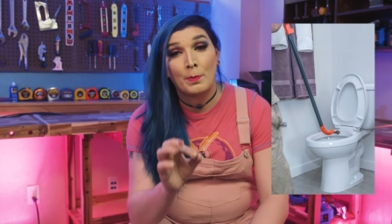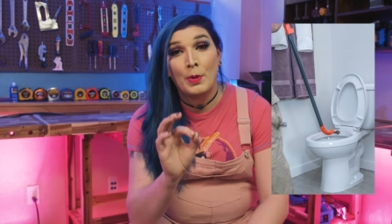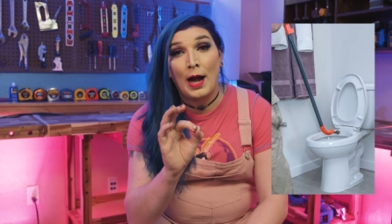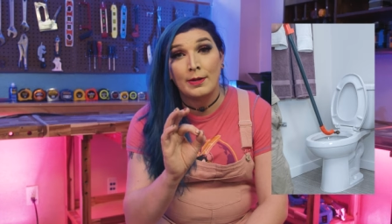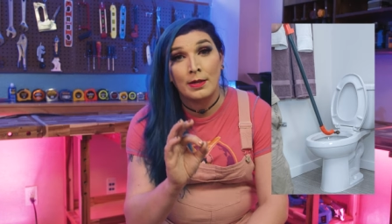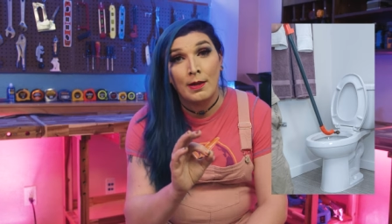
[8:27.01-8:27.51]

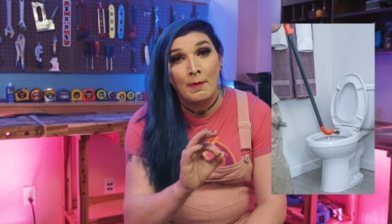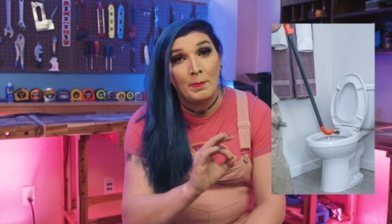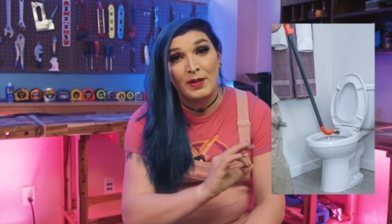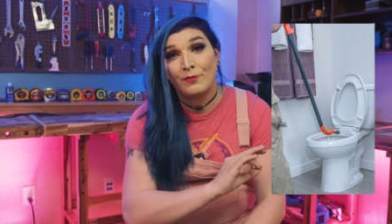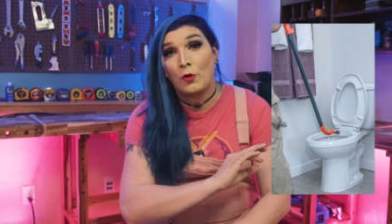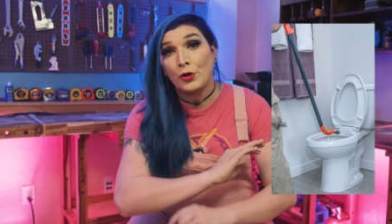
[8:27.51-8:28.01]
But
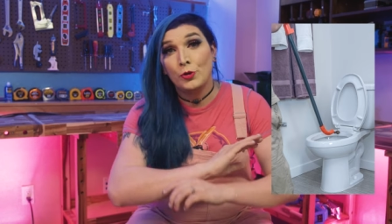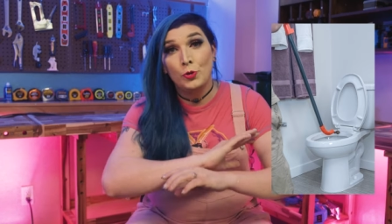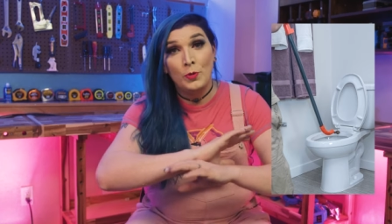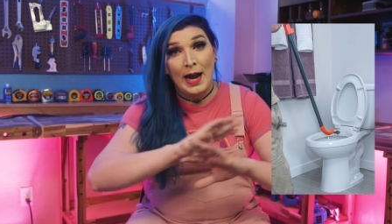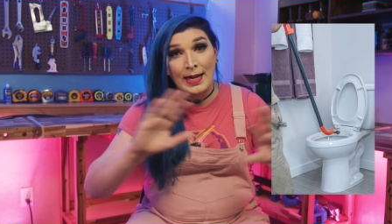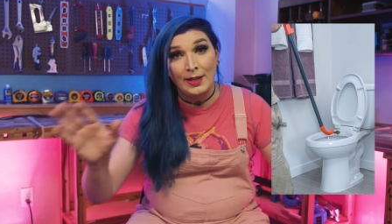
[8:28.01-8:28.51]
before you
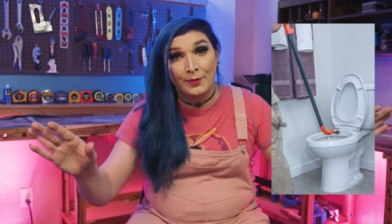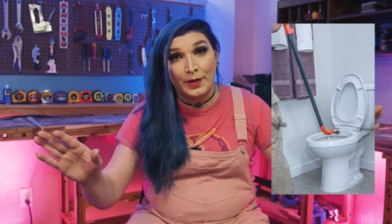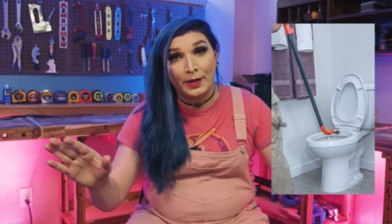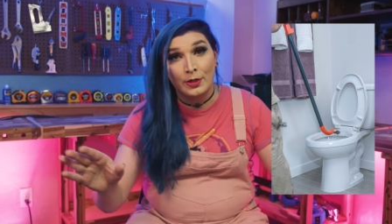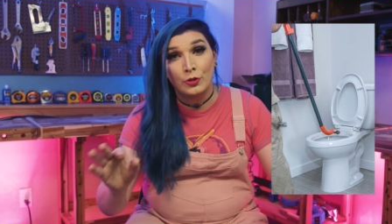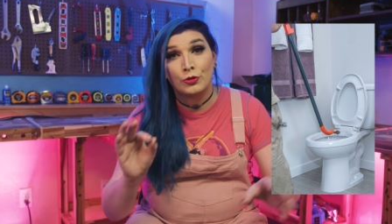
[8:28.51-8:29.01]
do
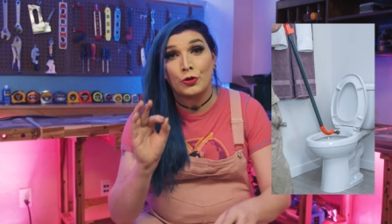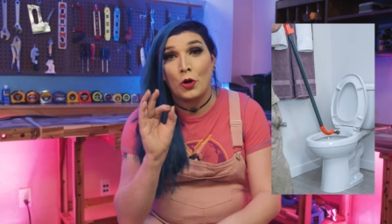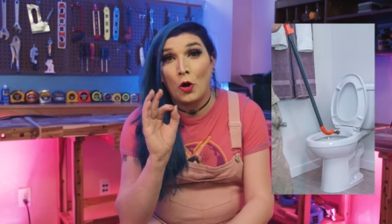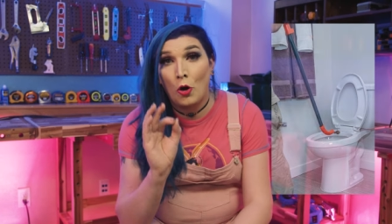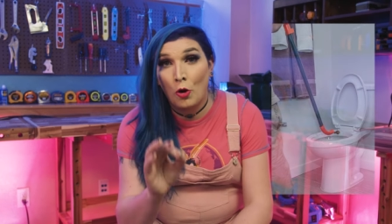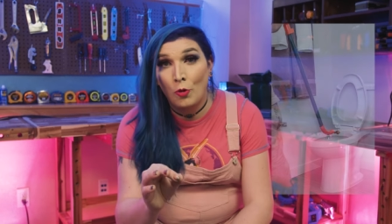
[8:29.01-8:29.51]
anything, you should
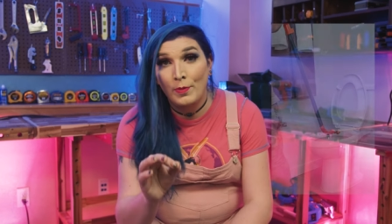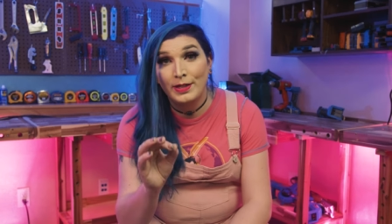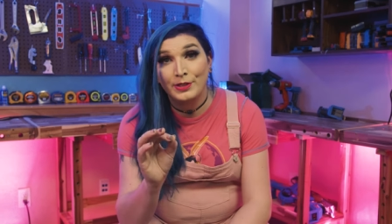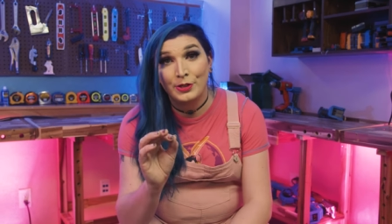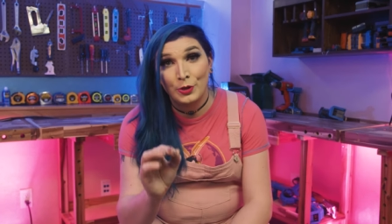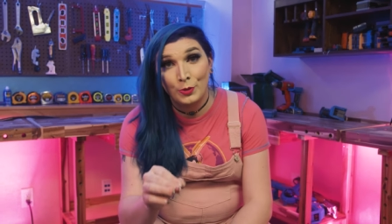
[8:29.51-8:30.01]

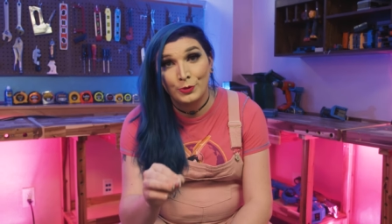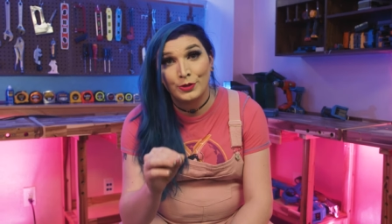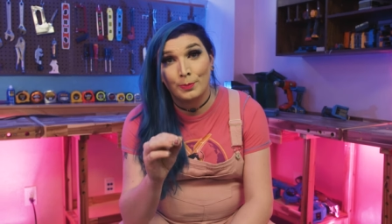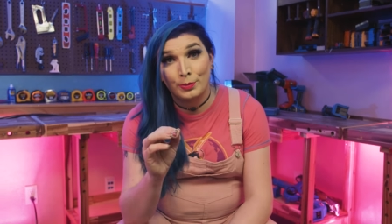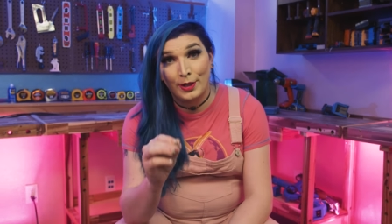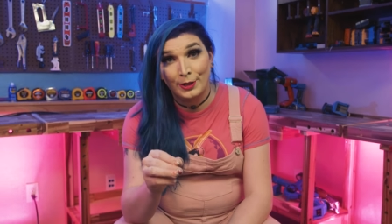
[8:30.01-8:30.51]
always use
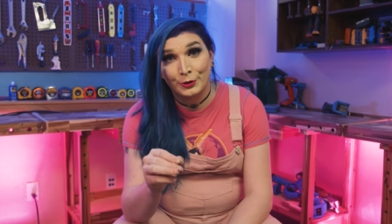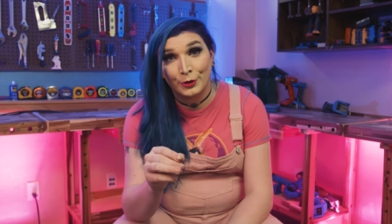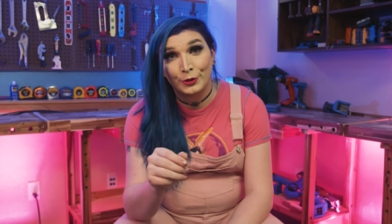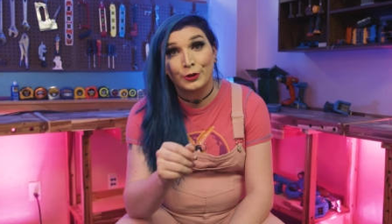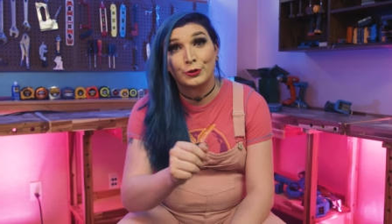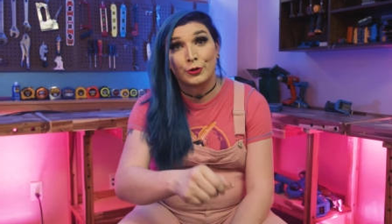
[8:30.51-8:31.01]
a
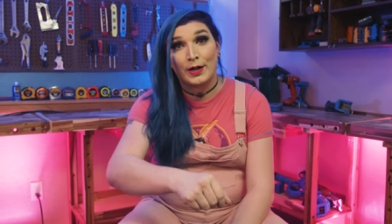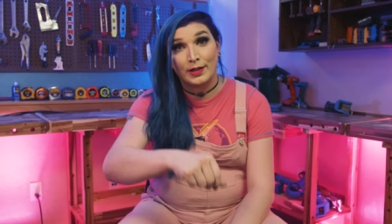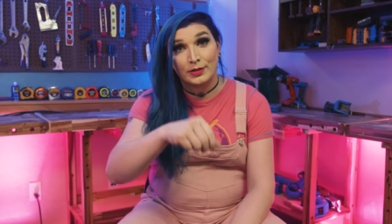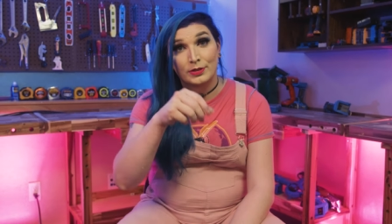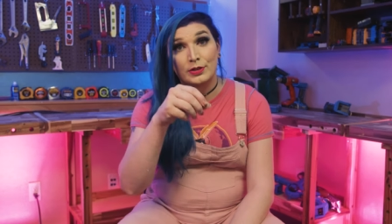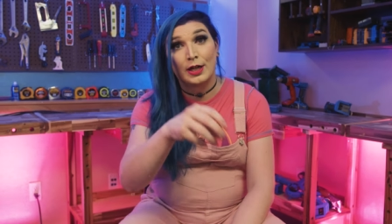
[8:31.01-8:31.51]
plunger to try
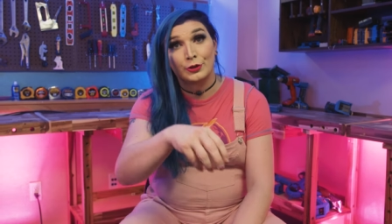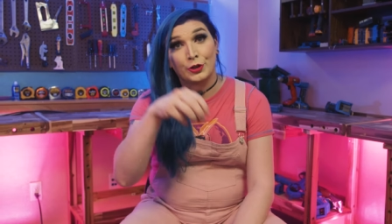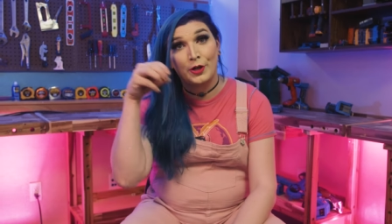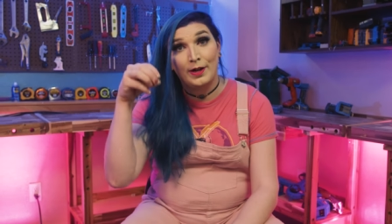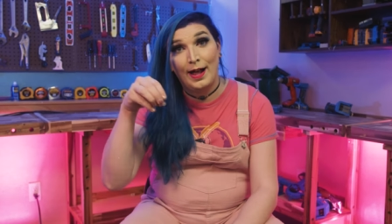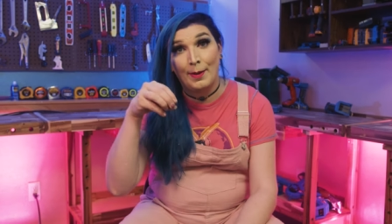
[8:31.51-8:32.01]
to
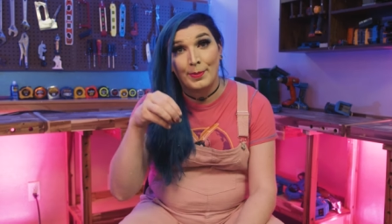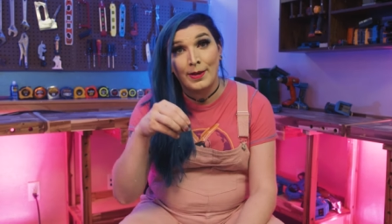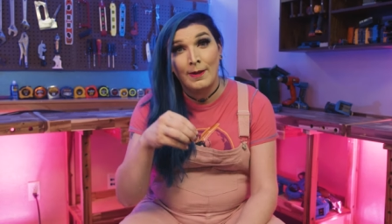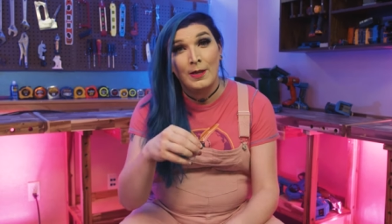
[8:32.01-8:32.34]
suction it up.